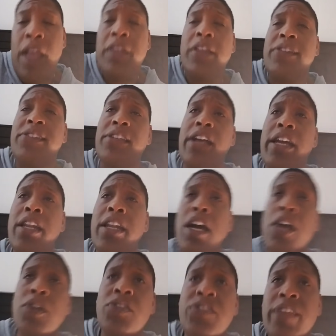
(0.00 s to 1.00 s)
The sun
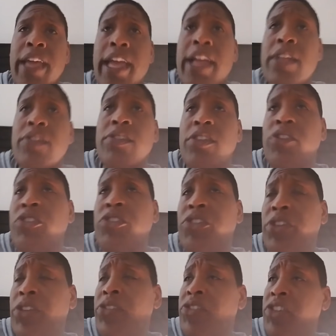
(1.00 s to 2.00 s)
understands
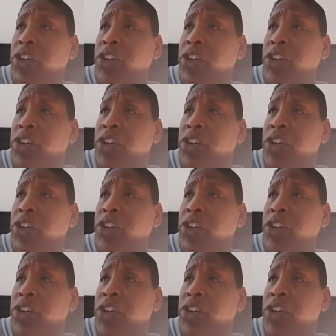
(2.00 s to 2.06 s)
its